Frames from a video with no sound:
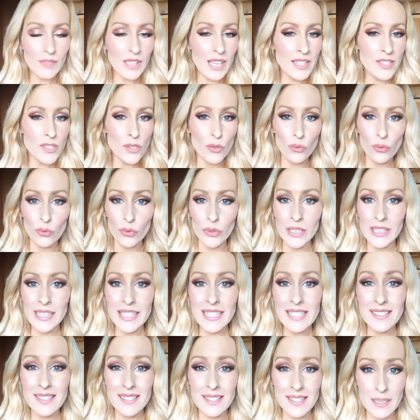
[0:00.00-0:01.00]
it's a
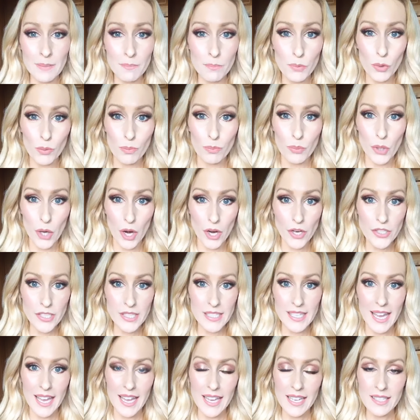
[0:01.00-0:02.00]
really simple
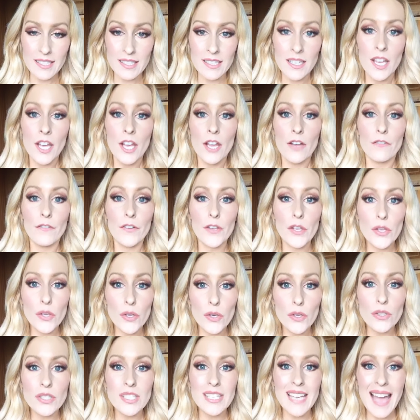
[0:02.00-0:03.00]
process for
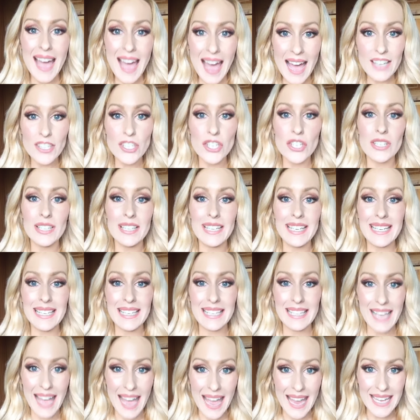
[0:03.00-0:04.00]
you to actually
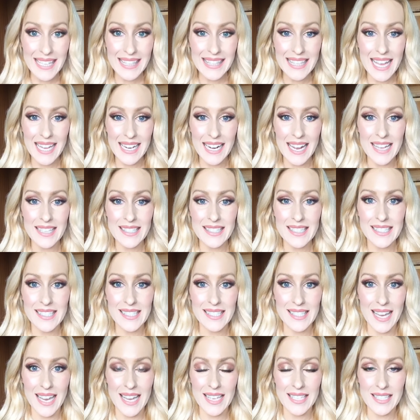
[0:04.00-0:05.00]
gain that
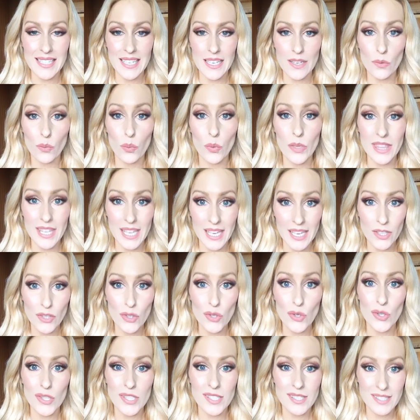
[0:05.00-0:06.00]
understanding within
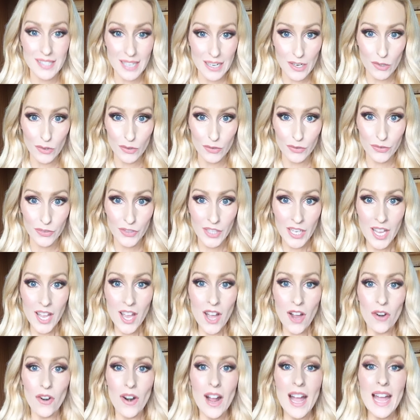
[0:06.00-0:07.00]
yourself.
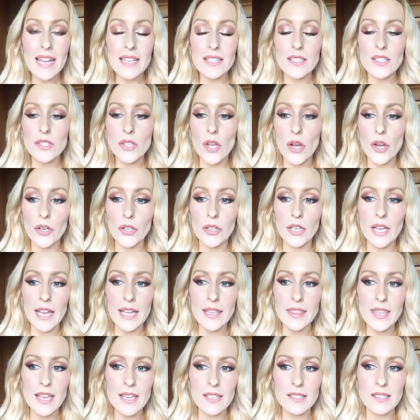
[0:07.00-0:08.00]
All right, so
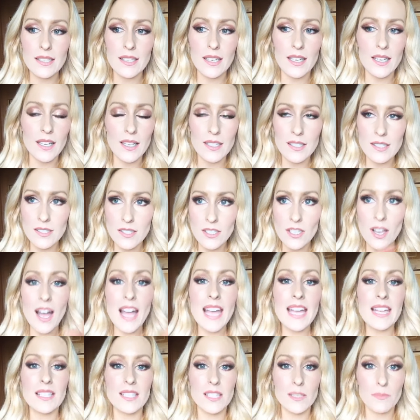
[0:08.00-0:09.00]
there's a
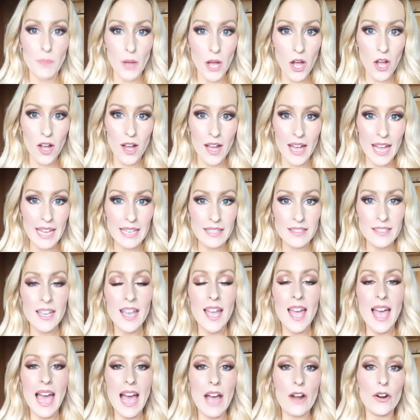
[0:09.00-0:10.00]
science behind
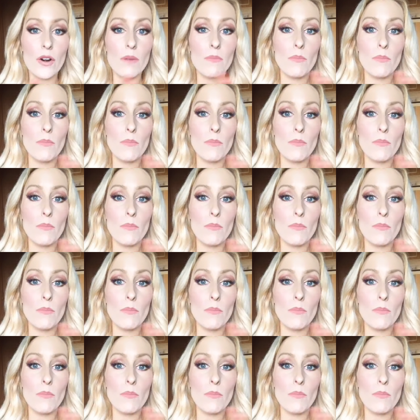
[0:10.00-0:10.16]
our